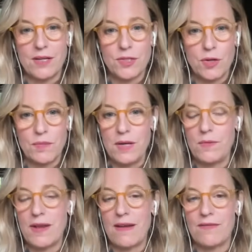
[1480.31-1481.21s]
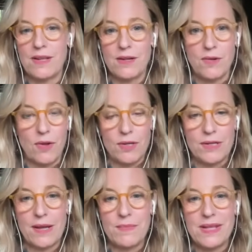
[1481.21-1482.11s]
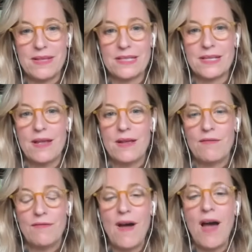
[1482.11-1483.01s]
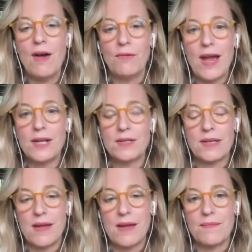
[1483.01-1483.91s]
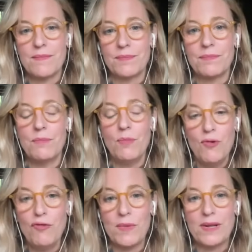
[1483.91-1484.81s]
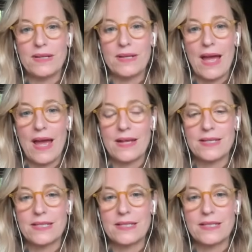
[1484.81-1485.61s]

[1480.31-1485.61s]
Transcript: Germany, we have that in Holland. I mean, this far right movement has